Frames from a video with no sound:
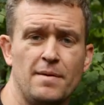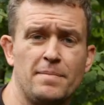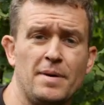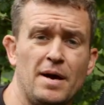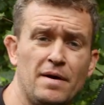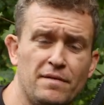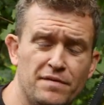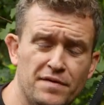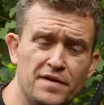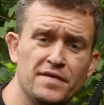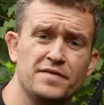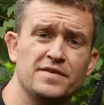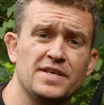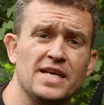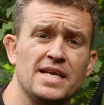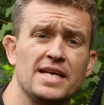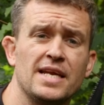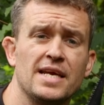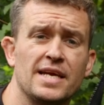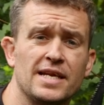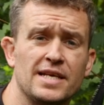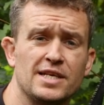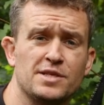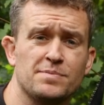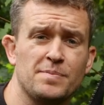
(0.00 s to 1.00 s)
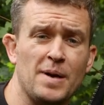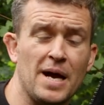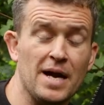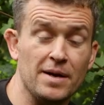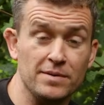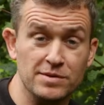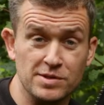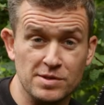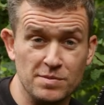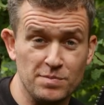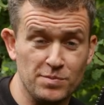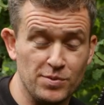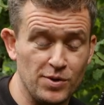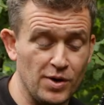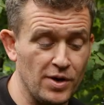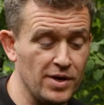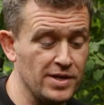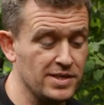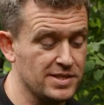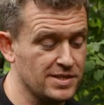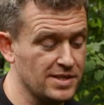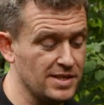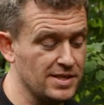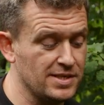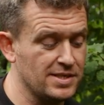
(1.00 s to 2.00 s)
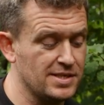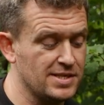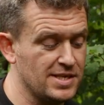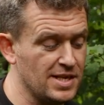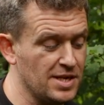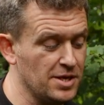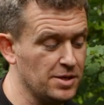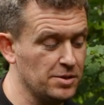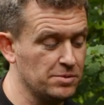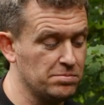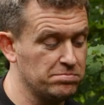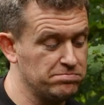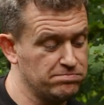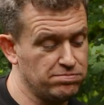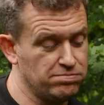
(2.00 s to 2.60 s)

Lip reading: about 15 English pounds in price, is still